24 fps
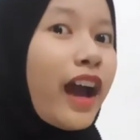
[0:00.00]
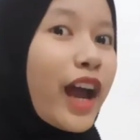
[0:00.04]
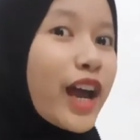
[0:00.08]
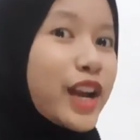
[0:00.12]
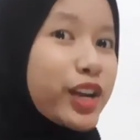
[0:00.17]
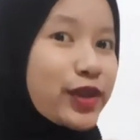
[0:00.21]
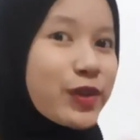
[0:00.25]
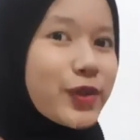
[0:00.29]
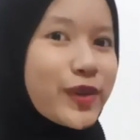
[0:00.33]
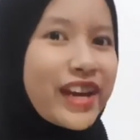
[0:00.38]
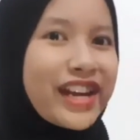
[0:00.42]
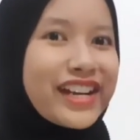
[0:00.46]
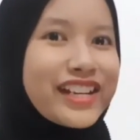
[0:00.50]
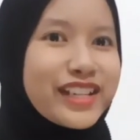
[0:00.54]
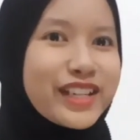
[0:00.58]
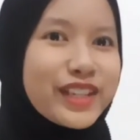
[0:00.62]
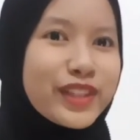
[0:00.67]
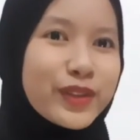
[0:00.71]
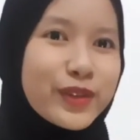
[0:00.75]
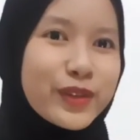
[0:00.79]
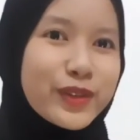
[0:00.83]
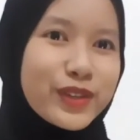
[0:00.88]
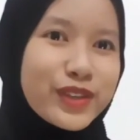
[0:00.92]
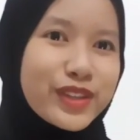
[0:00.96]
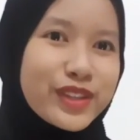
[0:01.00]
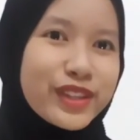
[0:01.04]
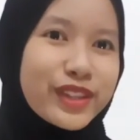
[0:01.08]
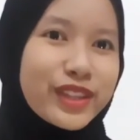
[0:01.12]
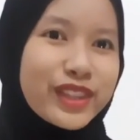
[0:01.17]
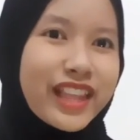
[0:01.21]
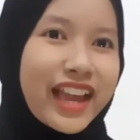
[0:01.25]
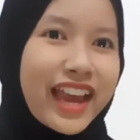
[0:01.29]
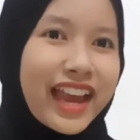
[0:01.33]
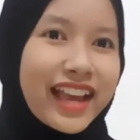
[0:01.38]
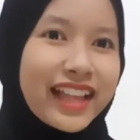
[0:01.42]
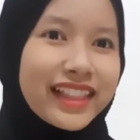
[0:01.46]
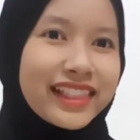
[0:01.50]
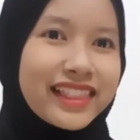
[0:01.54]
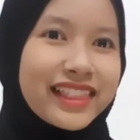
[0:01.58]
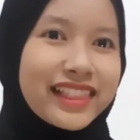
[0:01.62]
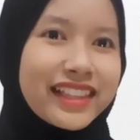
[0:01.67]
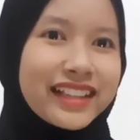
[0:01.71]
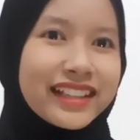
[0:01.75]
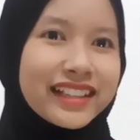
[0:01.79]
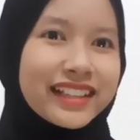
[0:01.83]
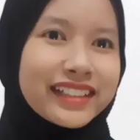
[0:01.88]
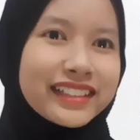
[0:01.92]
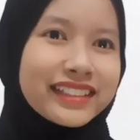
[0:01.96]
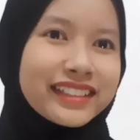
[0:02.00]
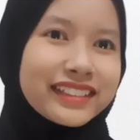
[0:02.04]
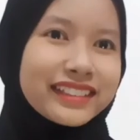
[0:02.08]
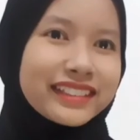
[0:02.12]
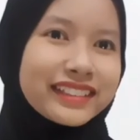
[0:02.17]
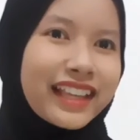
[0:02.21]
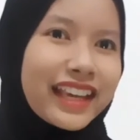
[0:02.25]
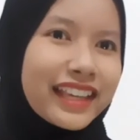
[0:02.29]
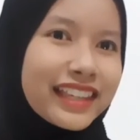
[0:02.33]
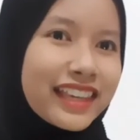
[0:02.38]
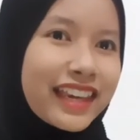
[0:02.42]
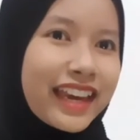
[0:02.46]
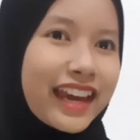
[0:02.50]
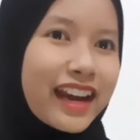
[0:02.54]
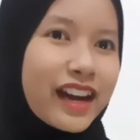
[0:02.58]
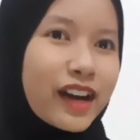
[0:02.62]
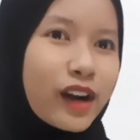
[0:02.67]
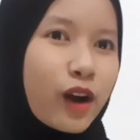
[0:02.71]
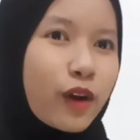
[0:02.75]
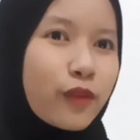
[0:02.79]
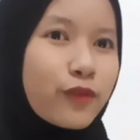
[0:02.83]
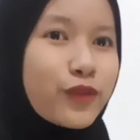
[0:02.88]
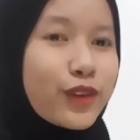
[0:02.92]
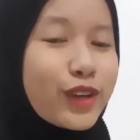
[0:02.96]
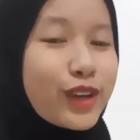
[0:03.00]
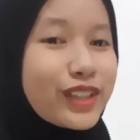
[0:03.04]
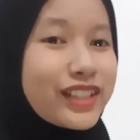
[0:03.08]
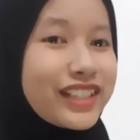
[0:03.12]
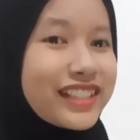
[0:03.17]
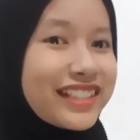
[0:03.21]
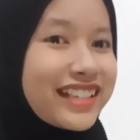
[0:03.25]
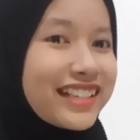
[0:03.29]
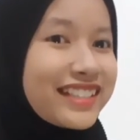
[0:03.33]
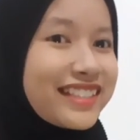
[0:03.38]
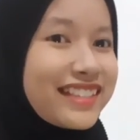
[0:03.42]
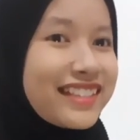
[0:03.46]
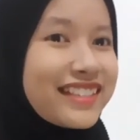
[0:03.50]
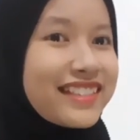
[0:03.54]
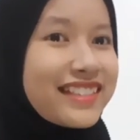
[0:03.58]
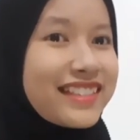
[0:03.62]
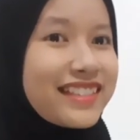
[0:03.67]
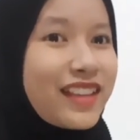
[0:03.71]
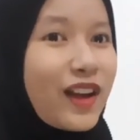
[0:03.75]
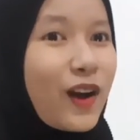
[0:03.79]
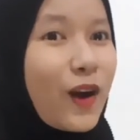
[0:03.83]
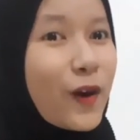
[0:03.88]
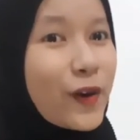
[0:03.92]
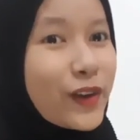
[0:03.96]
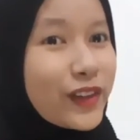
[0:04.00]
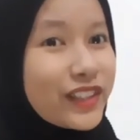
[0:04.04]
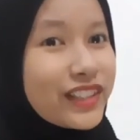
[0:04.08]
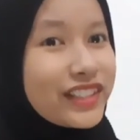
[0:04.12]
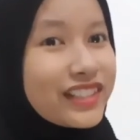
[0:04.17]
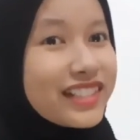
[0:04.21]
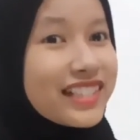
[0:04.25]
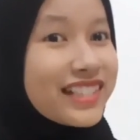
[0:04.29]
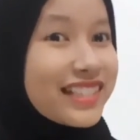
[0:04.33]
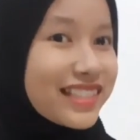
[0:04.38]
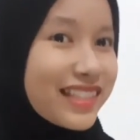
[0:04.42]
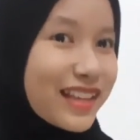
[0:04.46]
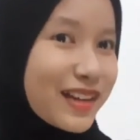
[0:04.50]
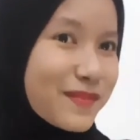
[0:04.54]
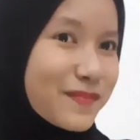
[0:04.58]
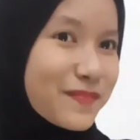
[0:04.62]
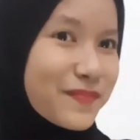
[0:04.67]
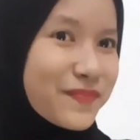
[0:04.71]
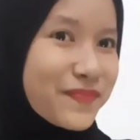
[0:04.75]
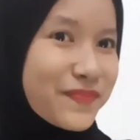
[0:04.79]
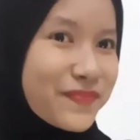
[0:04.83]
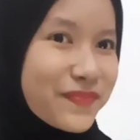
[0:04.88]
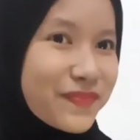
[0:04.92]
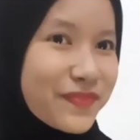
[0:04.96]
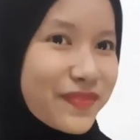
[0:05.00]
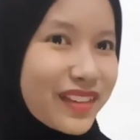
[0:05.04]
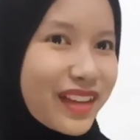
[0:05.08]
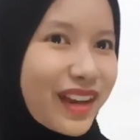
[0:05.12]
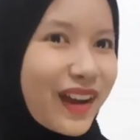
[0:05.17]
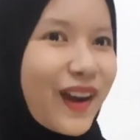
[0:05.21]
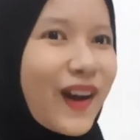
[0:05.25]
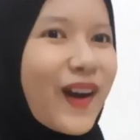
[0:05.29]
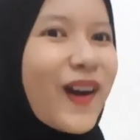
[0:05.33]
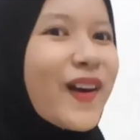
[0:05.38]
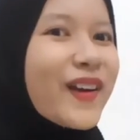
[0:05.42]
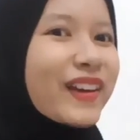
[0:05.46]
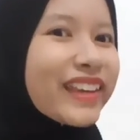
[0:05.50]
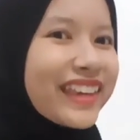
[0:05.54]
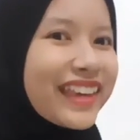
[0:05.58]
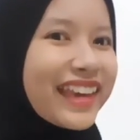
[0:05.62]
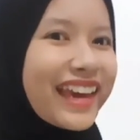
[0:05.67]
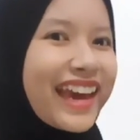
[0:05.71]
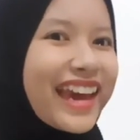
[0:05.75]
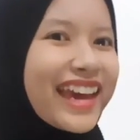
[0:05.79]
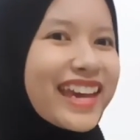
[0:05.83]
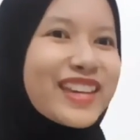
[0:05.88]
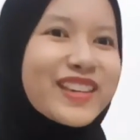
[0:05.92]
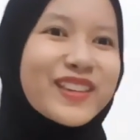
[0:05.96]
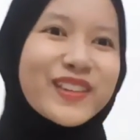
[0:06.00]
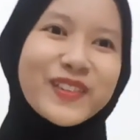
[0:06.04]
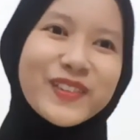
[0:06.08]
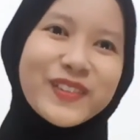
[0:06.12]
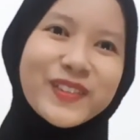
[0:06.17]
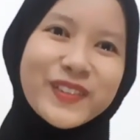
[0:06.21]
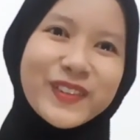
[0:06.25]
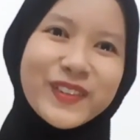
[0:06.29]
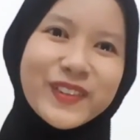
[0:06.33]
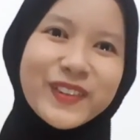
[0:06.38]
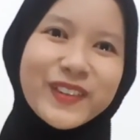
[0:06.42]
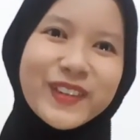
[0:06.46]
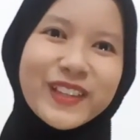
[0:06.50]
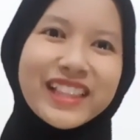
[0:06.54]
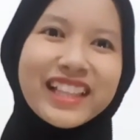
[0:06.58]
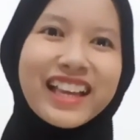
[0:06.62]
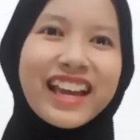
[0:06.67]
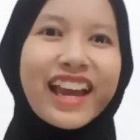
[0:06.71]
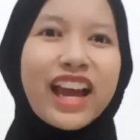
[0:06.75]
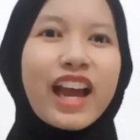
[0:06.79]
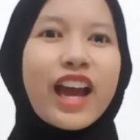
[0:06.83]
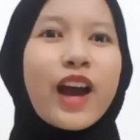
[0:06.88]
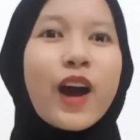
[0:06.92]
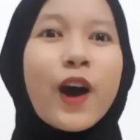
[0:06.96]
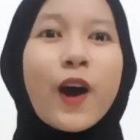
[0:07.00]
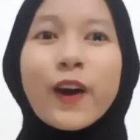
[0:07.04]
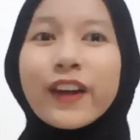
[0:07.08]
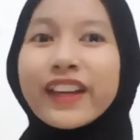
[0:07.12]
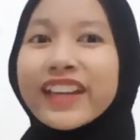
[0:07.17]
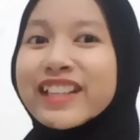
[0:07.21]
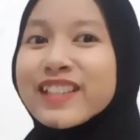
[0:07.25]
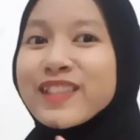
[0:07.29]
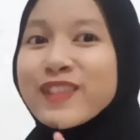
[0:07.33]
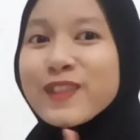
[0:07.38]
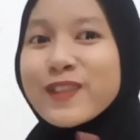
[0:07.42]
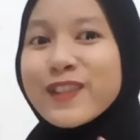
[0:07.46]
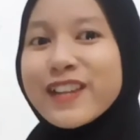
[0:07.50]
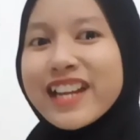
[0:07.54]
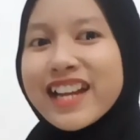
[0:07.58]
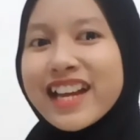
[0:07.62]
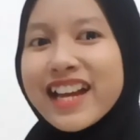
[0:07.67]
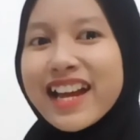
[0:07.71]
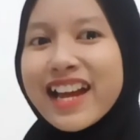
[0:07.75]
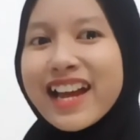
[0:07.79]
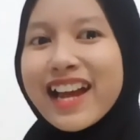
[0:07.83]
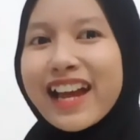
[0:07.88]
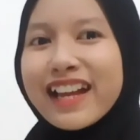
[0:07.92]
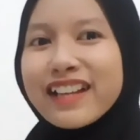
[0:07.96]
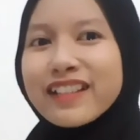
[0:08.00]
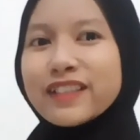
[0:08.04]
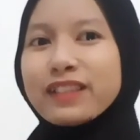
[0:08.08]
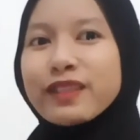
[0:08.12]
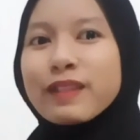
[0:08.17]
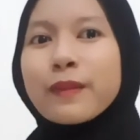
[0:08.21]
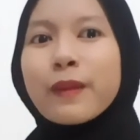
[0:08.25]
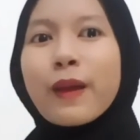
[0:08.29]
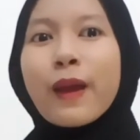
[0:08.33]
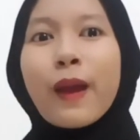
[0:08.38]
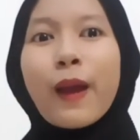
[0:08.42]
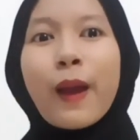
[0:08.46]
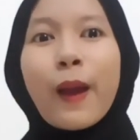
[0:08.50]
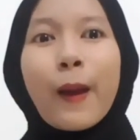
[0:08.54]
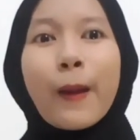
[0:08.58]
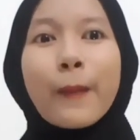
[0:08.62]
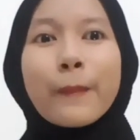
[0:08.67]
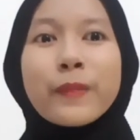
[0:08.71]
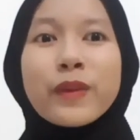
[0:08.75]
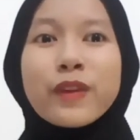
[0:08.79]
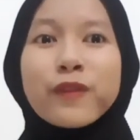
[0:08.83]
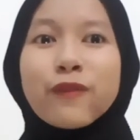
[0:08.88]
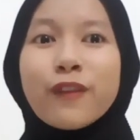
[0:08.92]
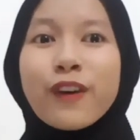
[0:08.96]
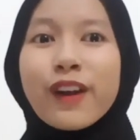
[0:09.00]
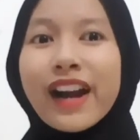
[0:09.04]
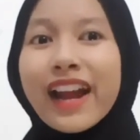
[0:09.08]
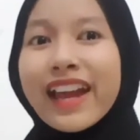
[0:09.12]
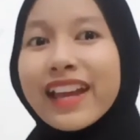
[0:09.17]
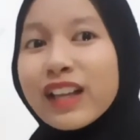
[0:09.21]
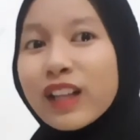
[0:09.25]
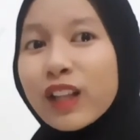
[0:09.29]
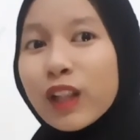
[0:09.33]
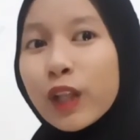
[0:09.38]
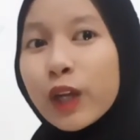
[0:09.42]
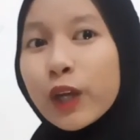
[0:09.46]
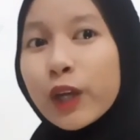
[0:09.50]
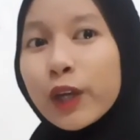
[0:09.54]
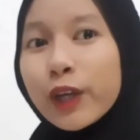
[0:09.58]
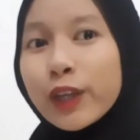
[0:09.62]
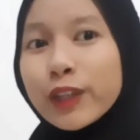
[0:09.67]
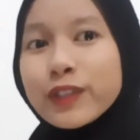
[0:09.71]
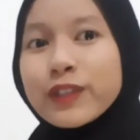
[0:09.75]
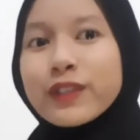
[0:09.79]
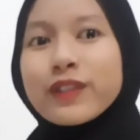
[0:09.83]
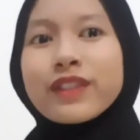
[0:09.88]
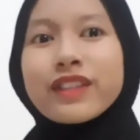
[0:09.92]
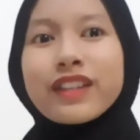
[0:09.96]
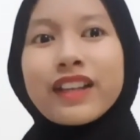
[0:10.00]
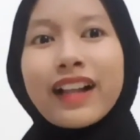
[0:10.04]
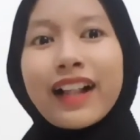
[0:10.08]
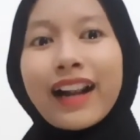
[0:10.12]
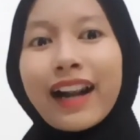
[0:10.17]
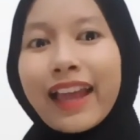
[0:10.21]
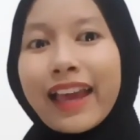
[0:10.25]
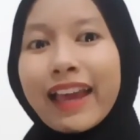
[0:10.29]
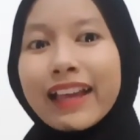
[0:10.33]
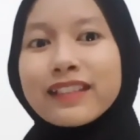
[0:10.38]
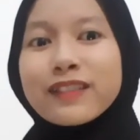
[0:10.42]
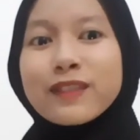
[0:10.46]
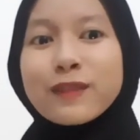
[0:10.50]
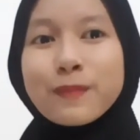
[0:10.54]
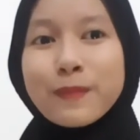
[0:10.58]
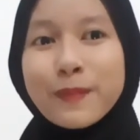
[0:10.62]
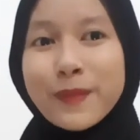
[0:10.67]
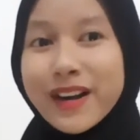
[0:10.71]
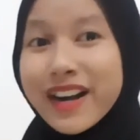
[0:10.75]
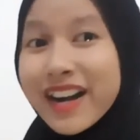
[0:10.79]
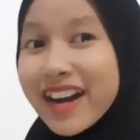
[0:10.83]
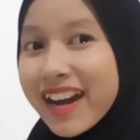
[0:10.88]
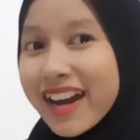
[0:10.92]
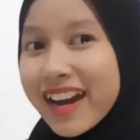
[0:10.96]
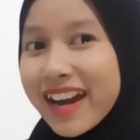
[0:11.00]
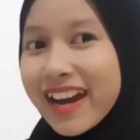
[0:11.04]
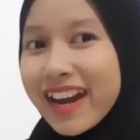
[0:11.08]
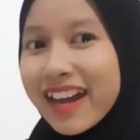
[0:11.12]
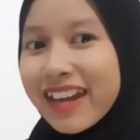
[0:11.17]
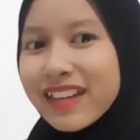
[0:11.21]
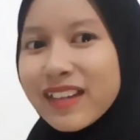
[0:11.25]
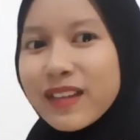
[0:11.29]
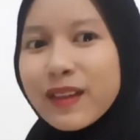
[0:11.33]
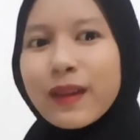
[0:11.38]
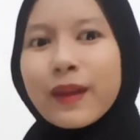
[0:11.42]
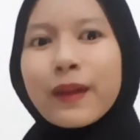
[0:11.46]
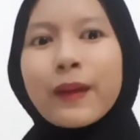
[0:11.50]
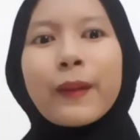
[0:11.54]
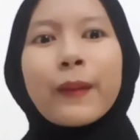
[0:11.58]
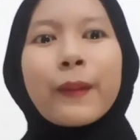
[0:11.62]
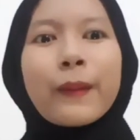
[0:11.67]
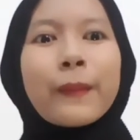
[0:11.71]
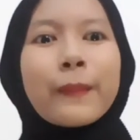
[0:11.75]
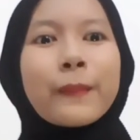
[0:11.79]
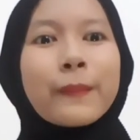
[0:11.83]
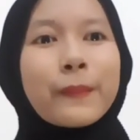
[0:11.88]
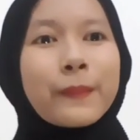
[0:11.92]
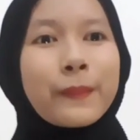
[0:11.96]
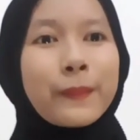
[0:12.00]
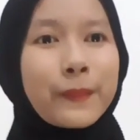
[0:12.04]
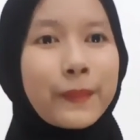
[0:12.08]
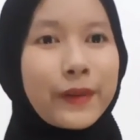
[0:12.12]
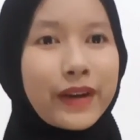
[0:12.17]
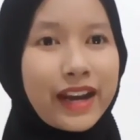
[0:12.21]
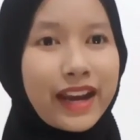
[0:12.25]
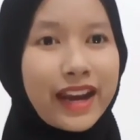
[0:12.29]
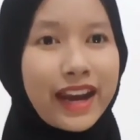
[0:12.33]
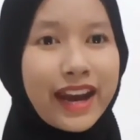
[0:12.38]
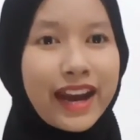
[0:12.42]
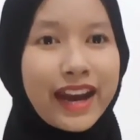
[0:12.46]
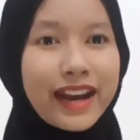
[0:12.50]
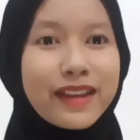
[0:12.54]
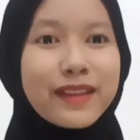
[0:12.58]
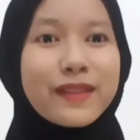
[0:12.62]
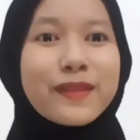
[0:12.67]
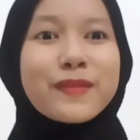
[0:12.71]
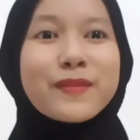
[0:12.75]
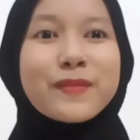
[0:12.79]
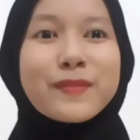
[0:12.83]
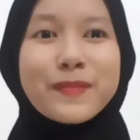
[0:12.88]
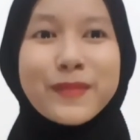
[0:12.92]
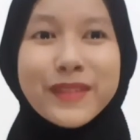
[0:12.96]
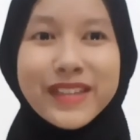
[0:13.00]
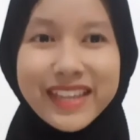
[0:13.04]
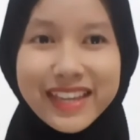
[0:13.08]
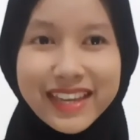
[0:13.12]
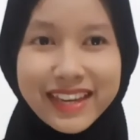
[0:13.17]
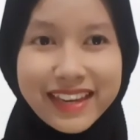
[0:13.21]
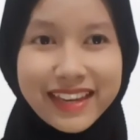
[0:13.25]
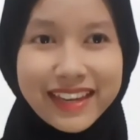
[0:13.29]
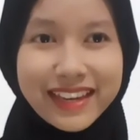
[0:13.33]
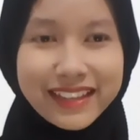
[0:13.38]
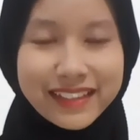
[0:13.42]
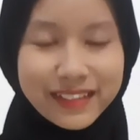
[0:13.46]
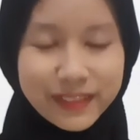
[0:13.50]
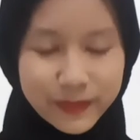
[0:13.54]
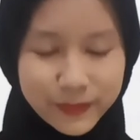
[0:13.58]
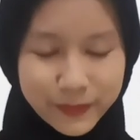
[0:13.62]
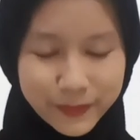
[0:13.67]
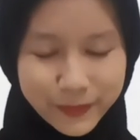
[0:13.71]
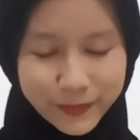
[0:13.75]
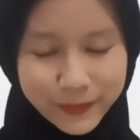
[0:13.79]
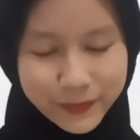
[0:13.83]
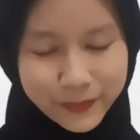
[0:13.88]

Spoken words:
Are you ready to do that? Take care of your digestive system? Okay, good. Okay, students. Before I close, let's pray. Pray, begin.